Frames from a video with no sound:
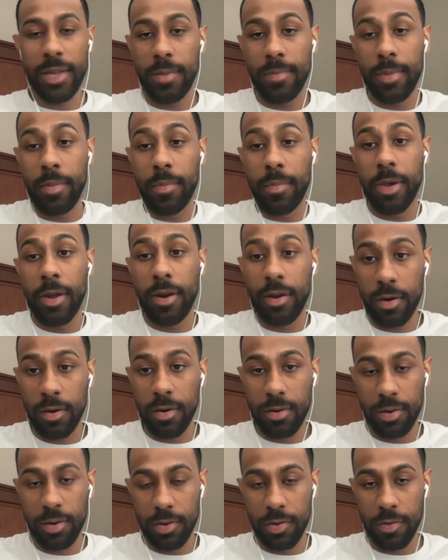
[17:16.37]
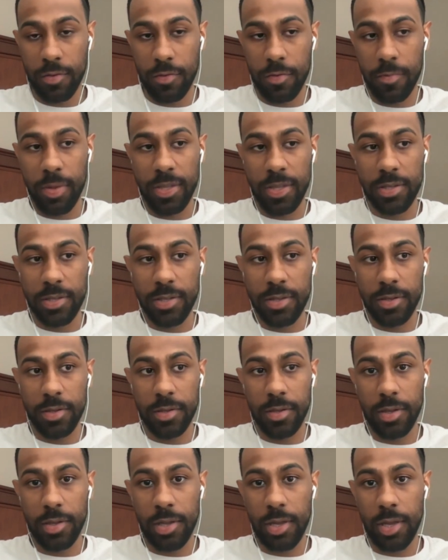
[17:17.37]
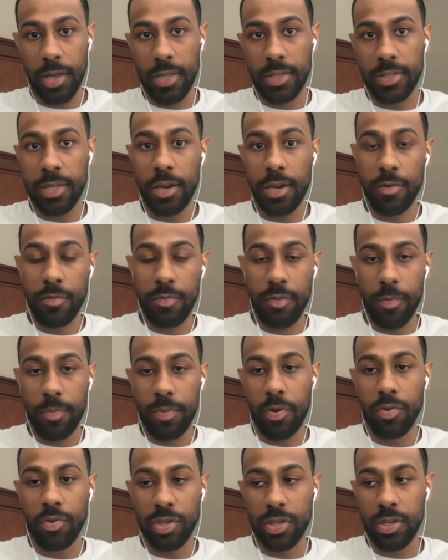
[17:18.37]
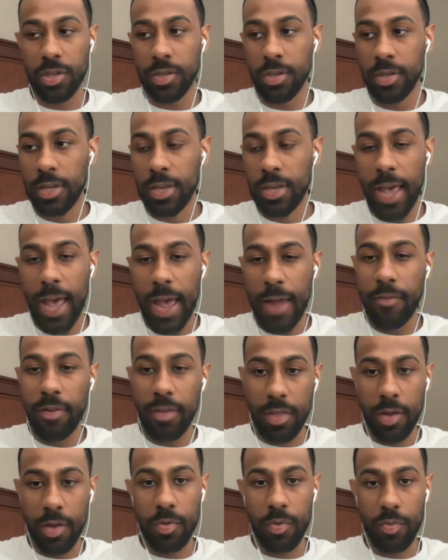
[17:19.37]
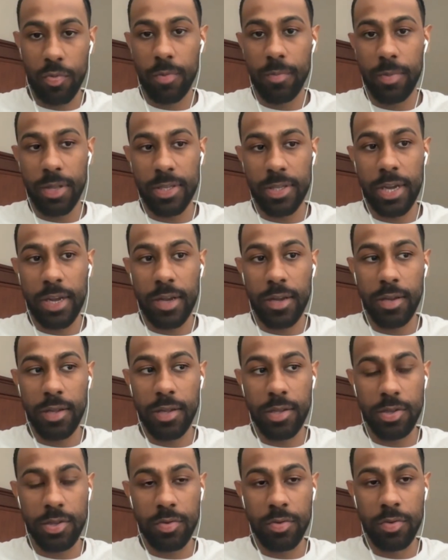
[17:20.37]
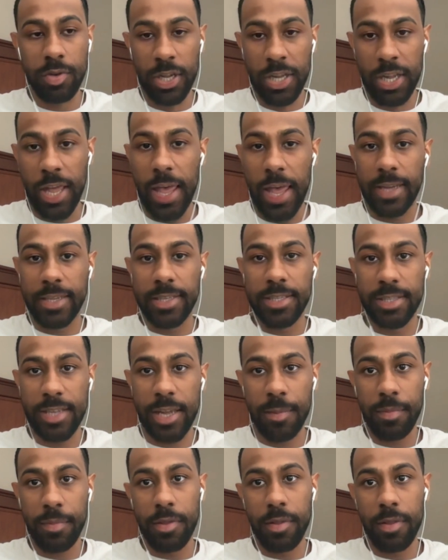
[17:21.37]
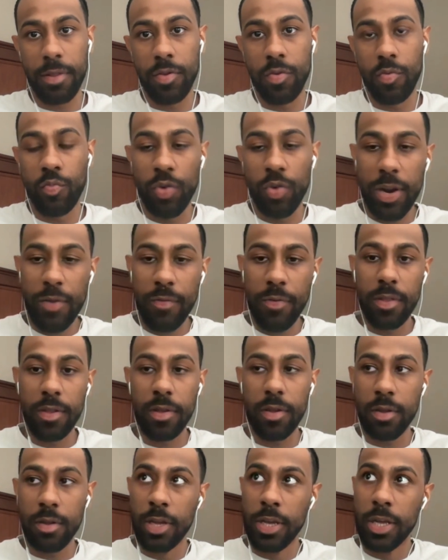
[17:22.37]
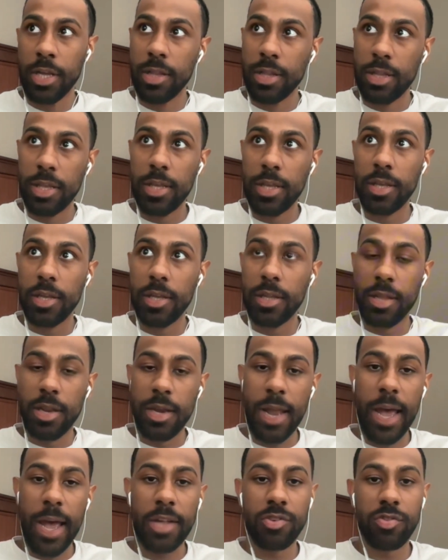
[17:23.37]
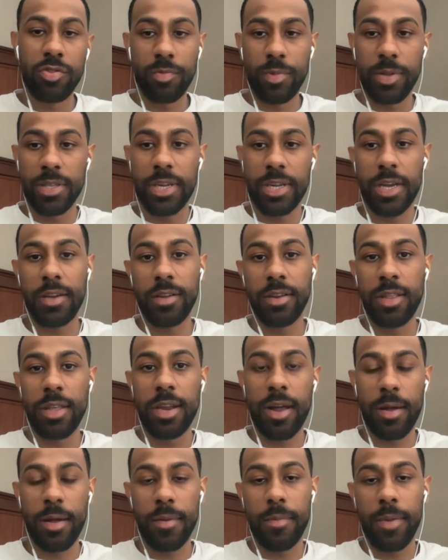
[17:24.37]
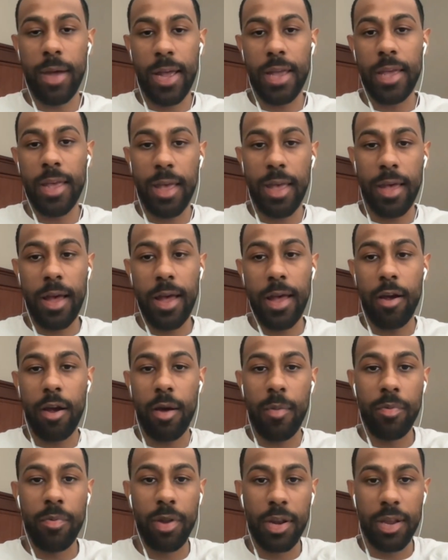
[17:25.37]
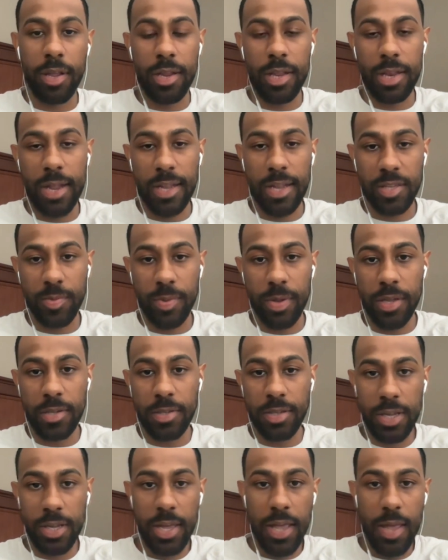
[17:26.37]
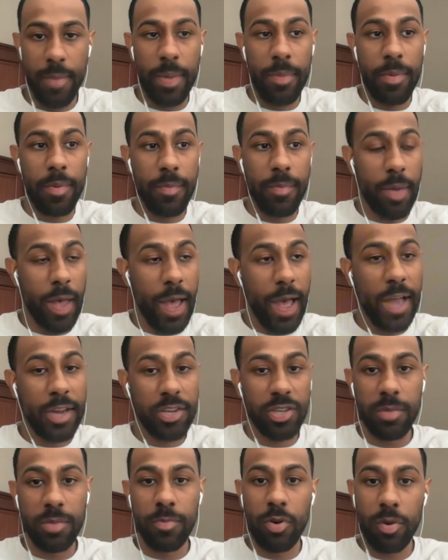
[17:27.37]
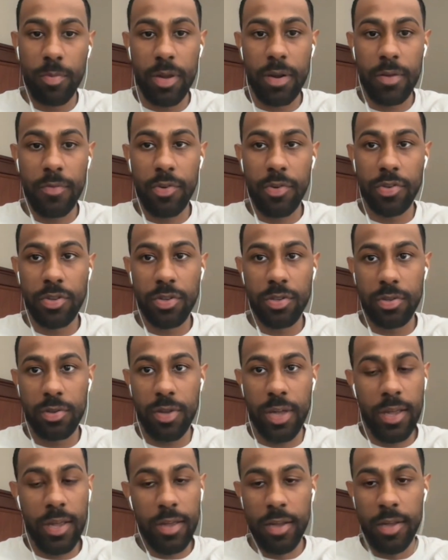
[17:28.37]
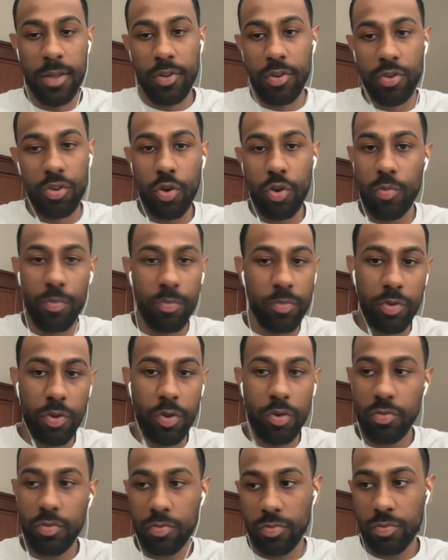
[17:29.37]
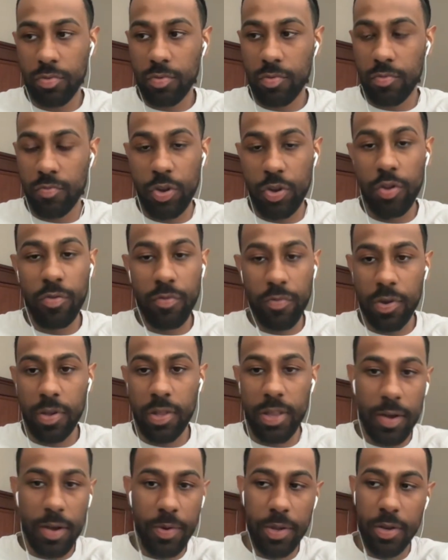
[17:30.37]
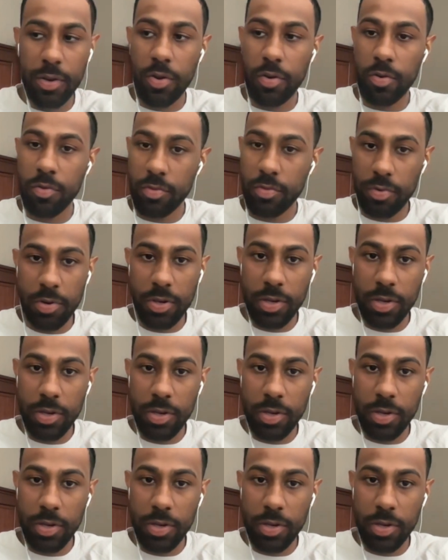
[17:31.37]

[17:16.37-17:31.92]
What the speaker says: may be better for me to, instead of approaching everything with one mentality, to accept whatever the natural mentality that I operate in that space. It may be actually more beneficial to, hey, don't when you're feeling that way, don't